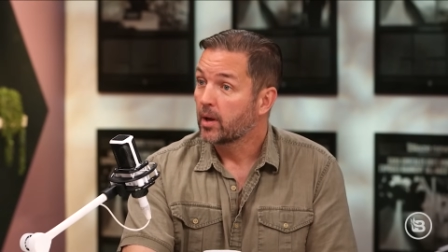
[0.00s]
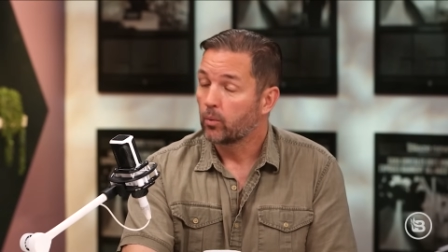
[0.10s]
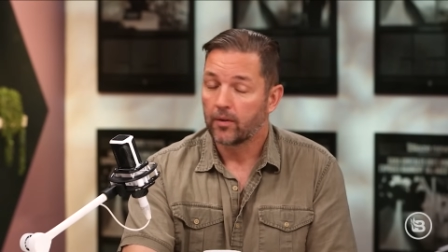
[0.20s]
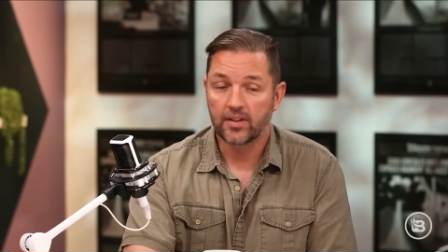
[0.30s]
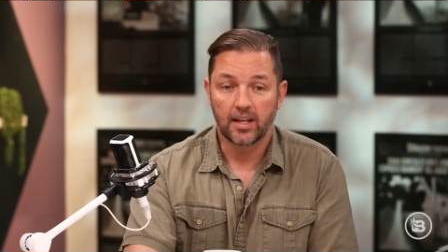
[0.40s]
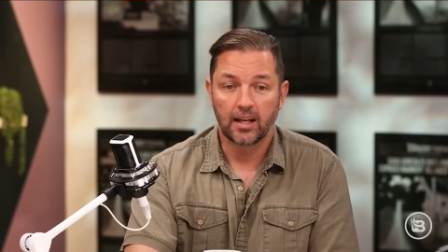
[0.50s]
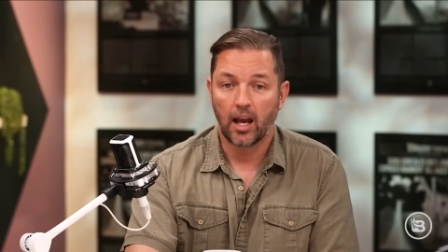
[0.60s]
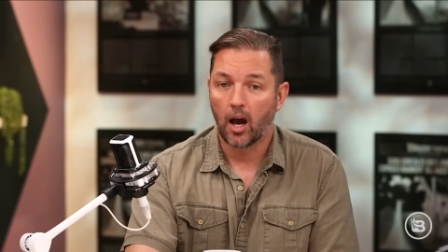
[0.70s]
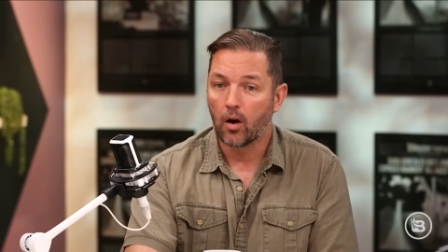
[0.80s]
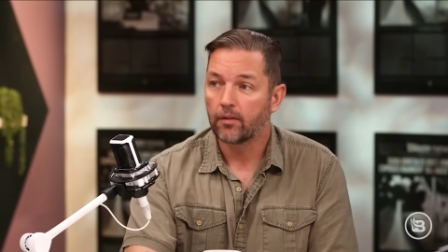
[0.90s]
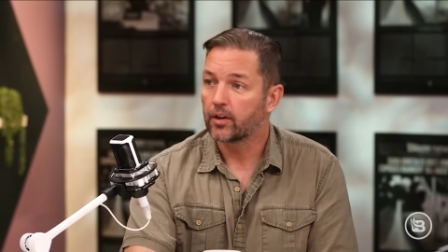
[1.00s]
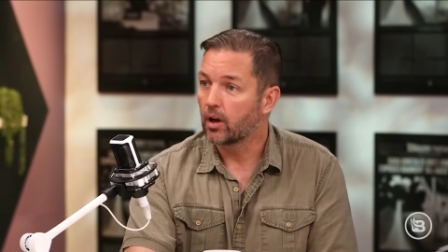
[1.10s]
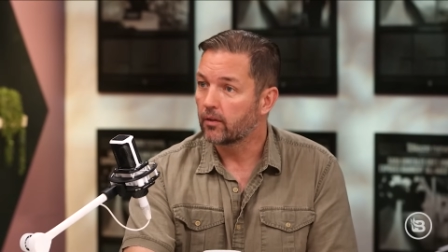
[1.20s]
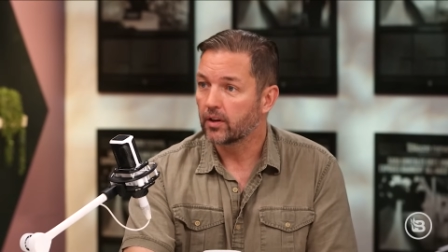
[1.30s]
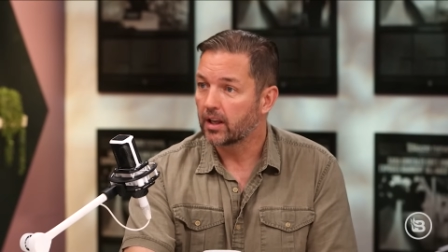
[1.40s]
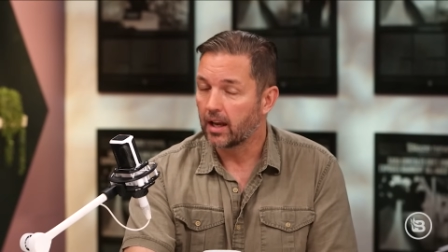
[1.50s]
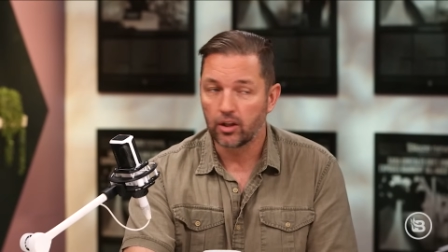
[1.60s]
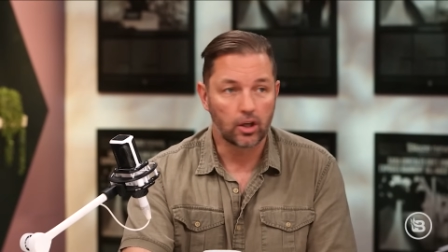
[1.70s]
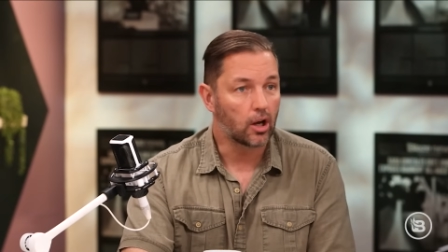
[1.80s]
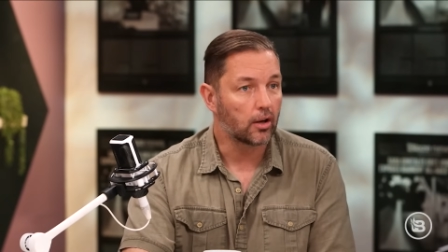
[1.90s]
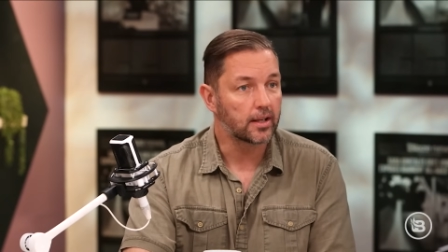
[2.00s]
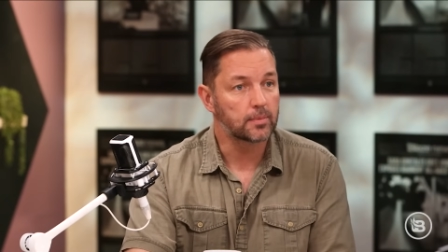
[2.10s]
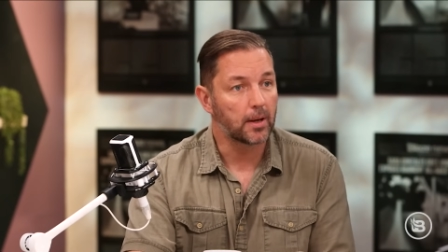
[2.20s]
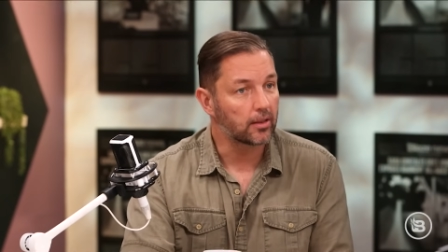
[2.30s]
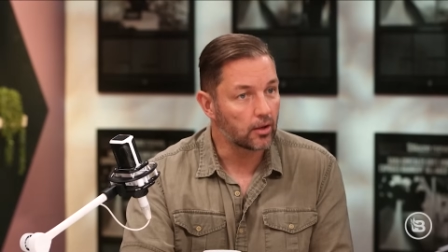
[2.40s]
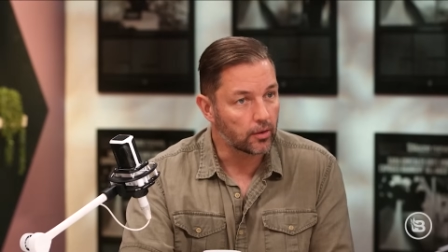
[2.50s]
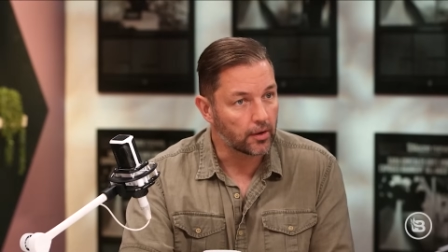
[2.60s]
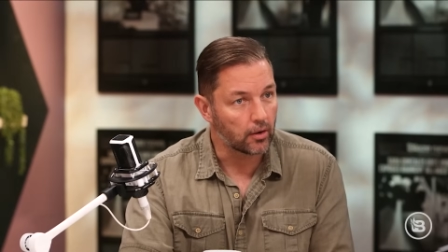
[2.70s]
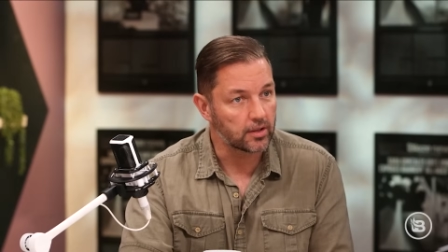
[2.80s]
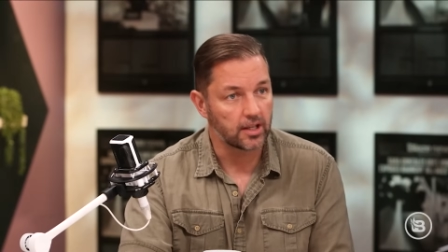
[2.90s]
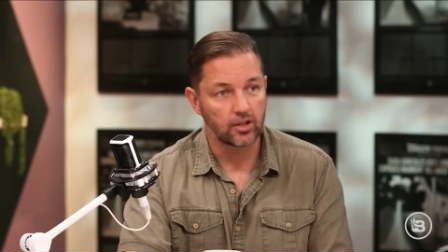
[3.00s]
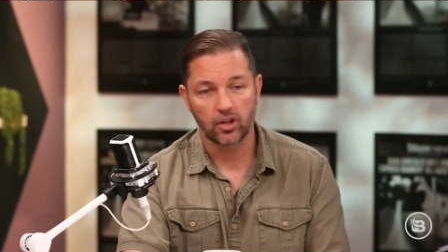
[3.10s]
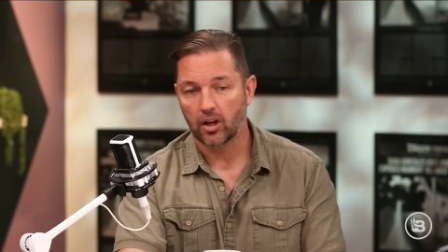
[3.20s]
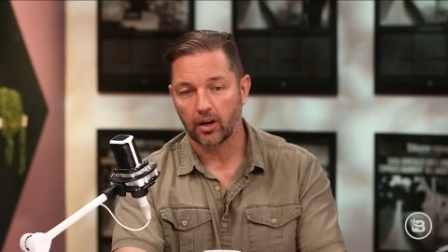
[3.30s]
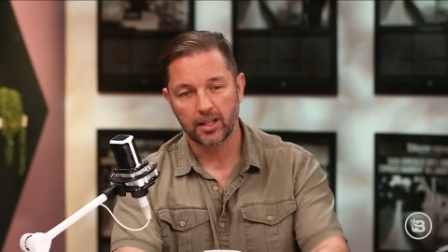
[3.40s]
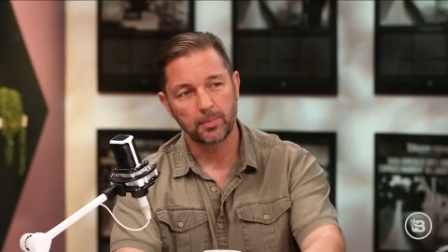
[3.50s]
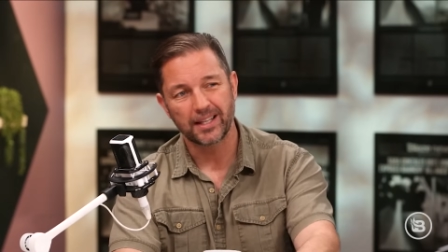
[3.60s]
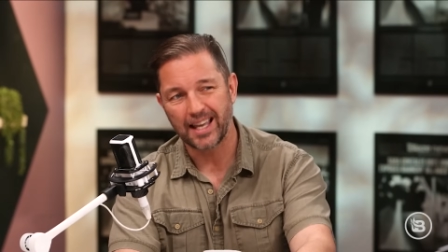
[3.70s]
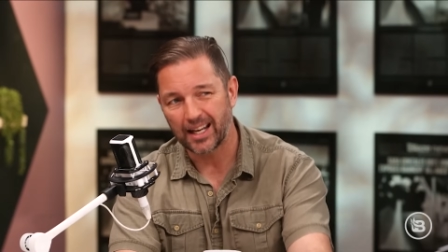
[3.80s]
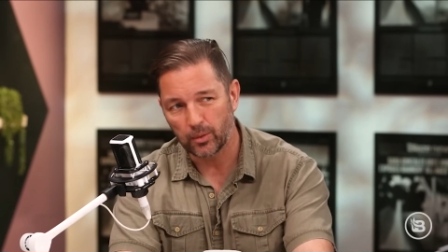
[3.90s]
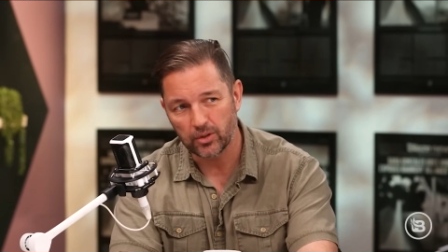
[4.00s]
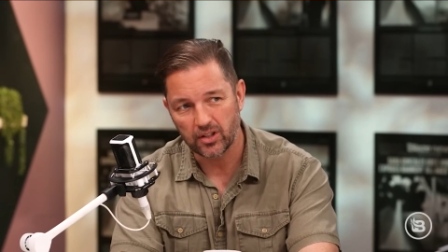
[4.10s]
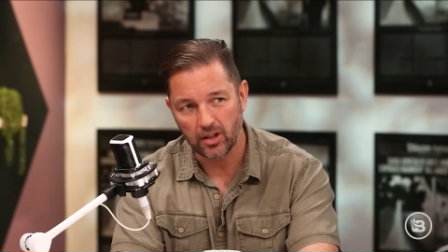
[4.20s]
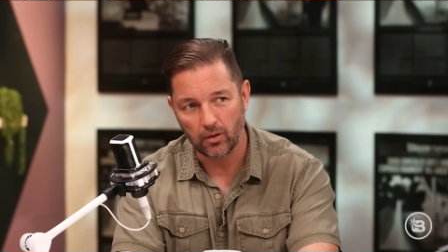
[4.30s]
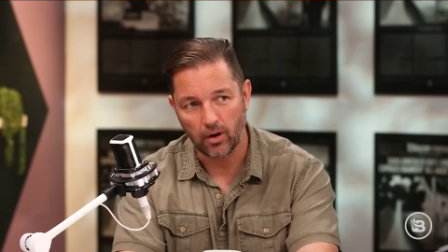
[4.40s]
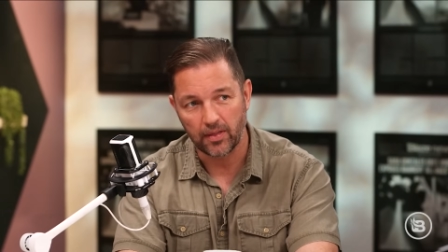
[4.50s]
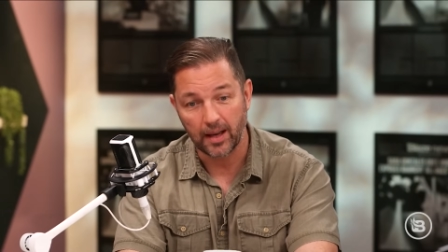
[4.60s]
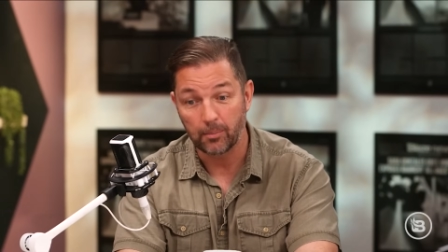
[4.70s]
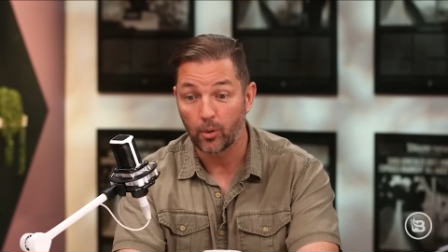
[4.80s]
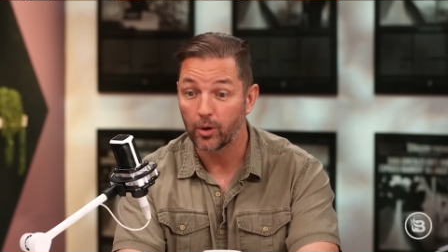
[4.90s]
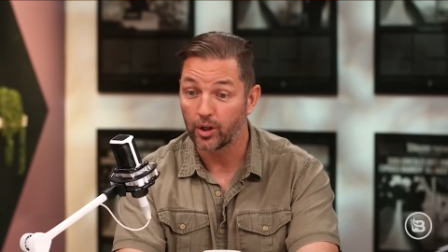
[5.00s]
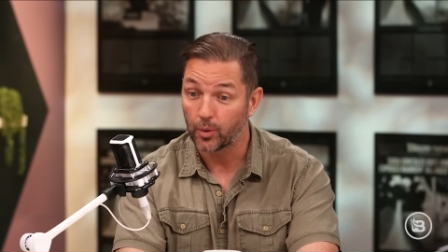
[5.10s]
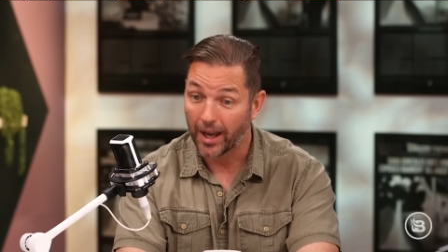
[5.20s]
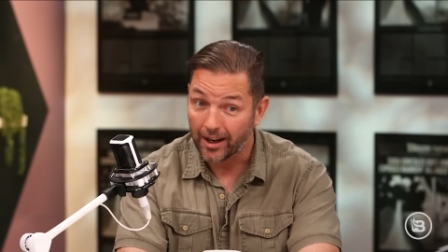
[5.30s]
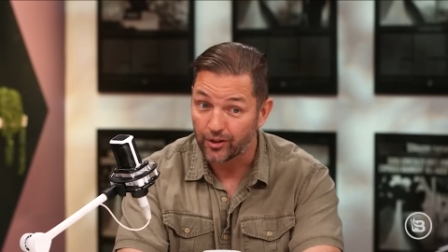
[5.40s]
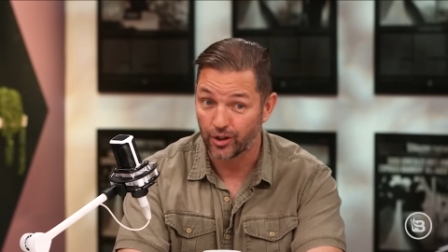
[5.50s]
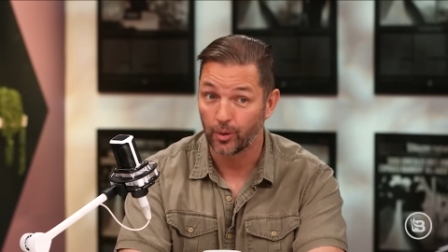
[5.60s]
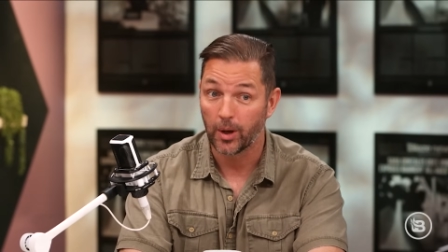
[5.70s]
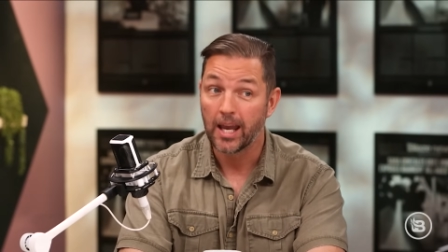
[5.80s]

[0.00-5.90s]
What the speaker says: We've seen it over and over again. You can't expect the authorities. You can't expect anyone to do the right thing. But what you can do